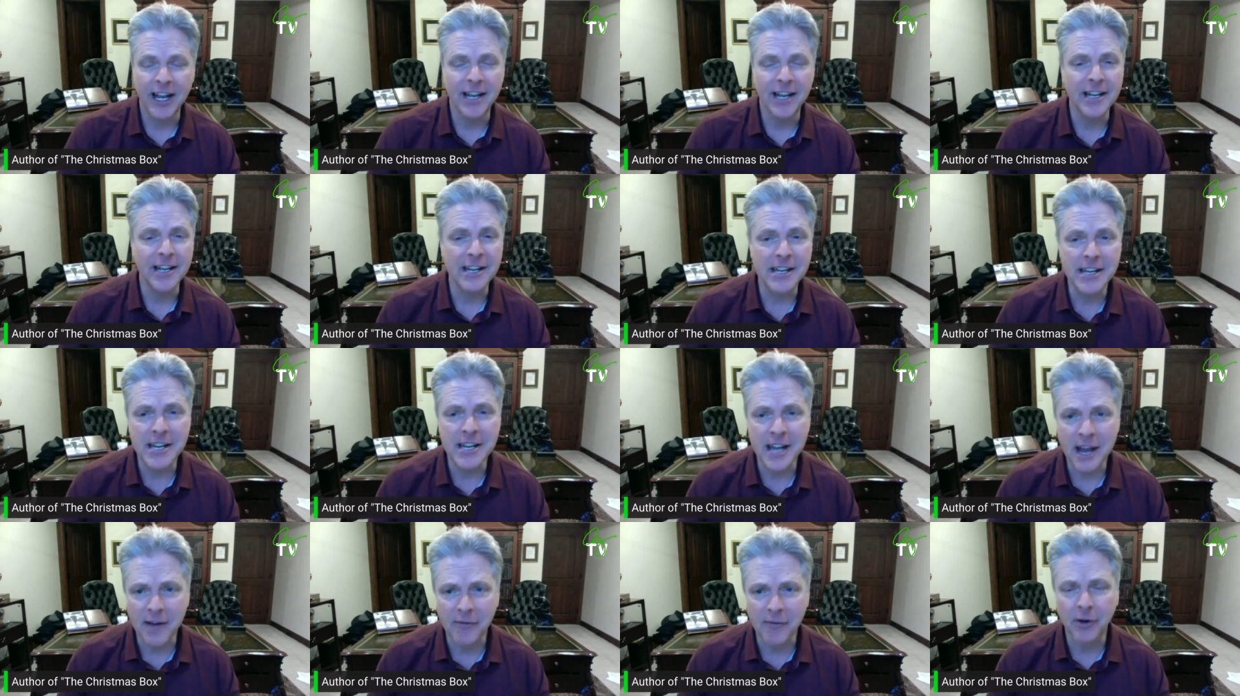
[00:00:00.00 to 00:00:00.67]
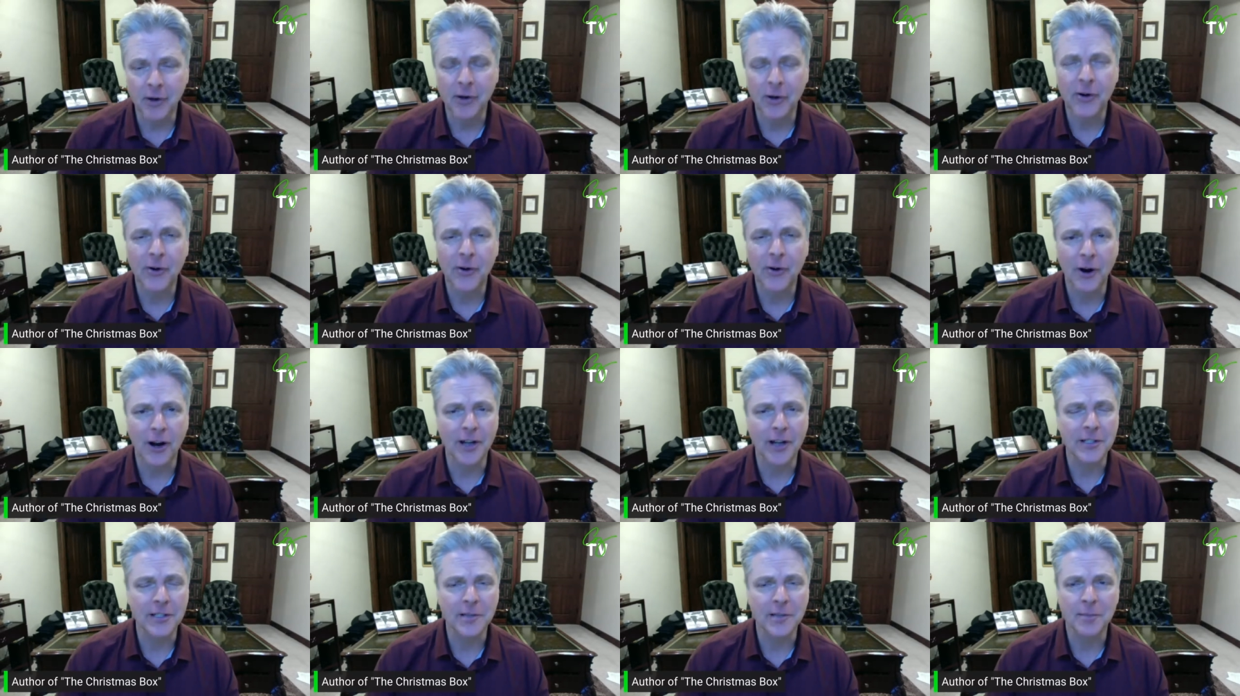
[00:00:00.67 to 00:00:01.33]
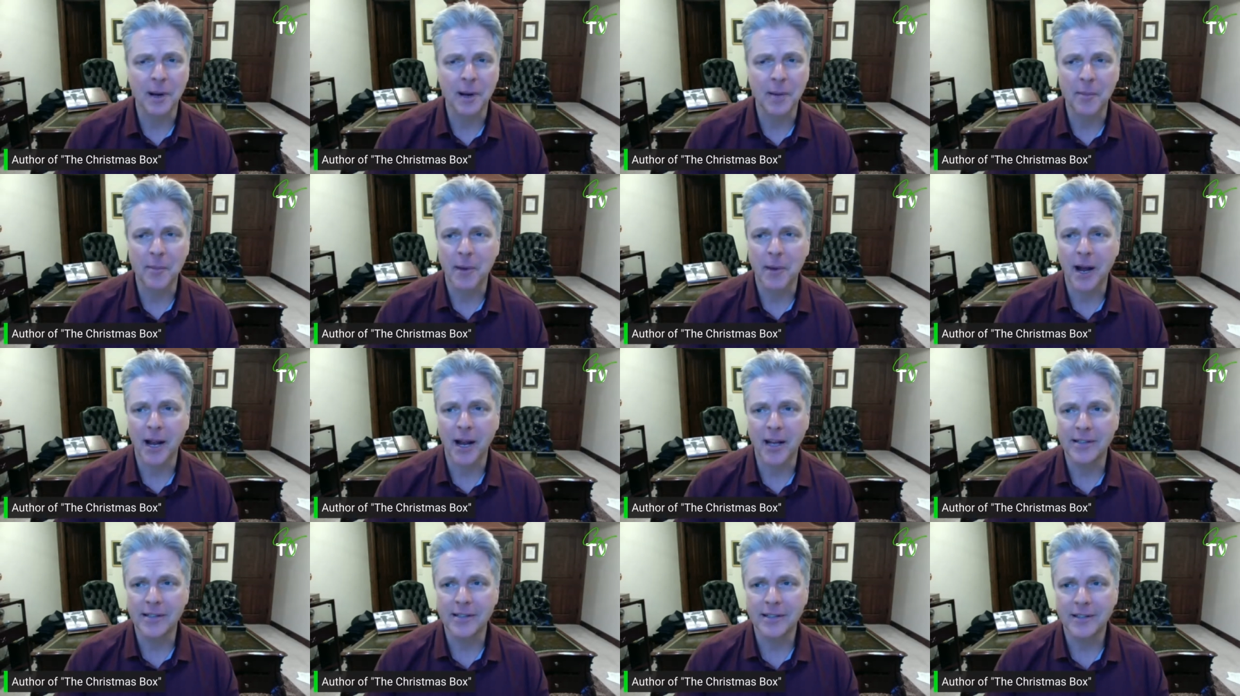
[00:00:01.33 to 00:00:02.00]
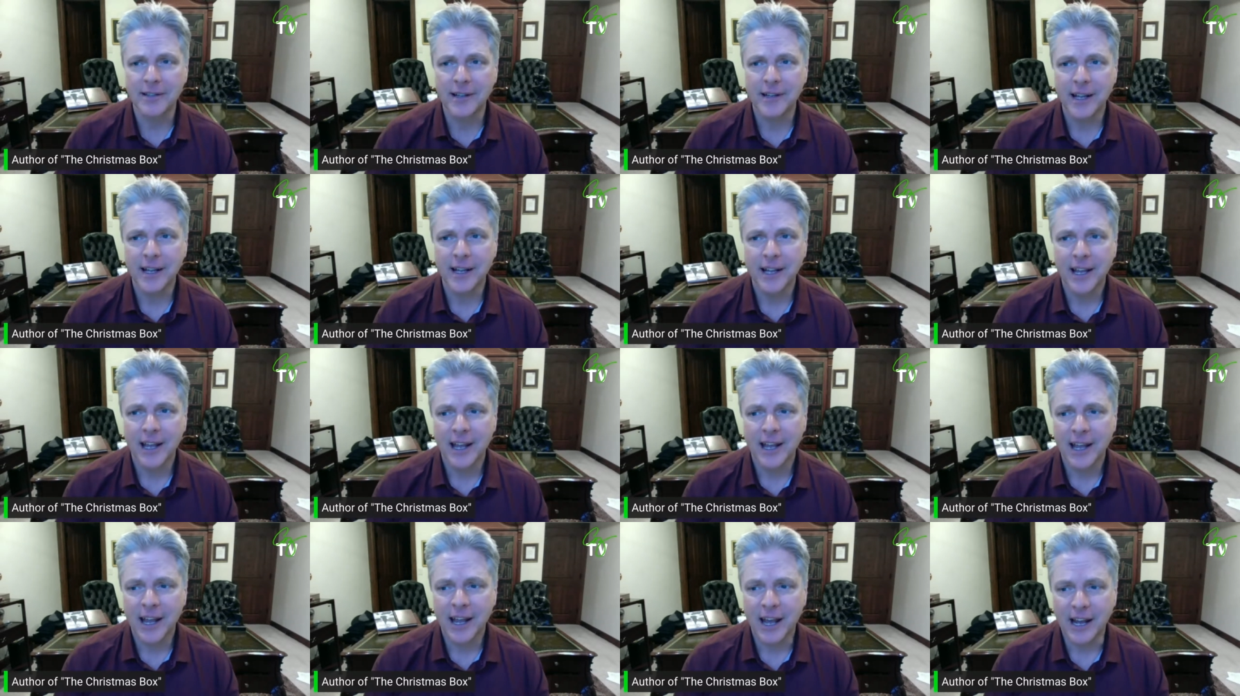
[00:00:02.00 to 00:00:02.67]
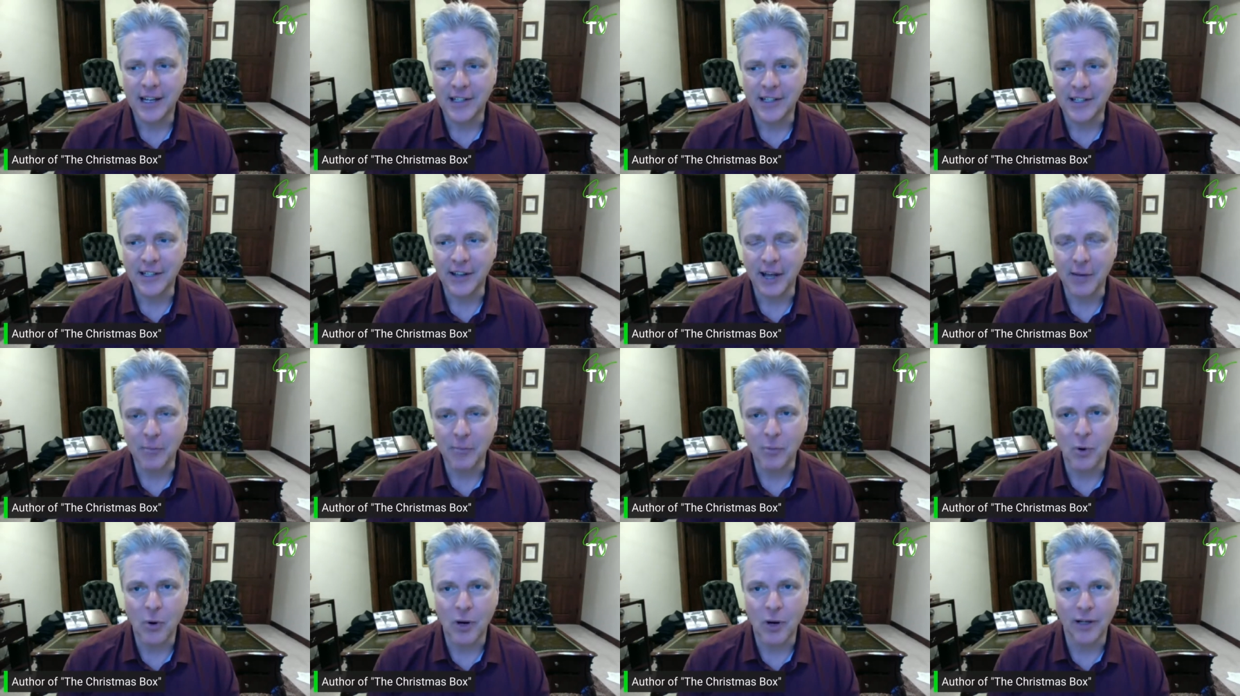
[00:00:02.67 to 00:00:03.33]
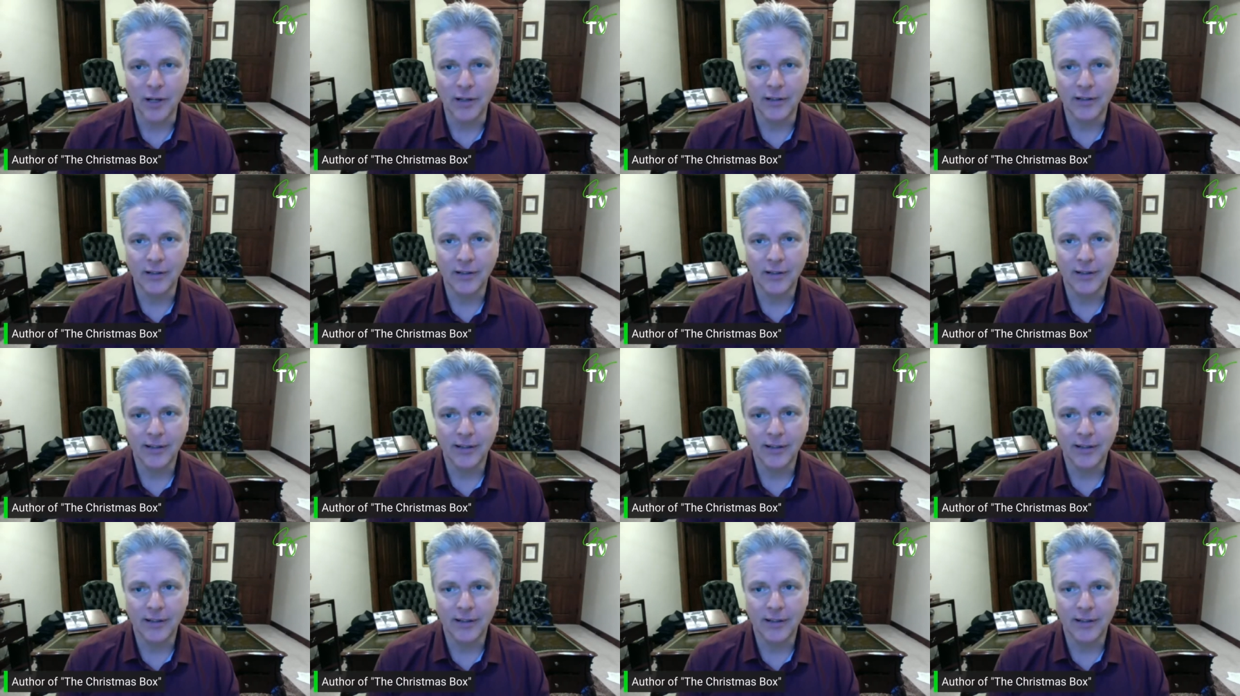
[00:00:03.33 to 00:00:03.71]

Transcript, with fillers: It never crossed my mind until that point.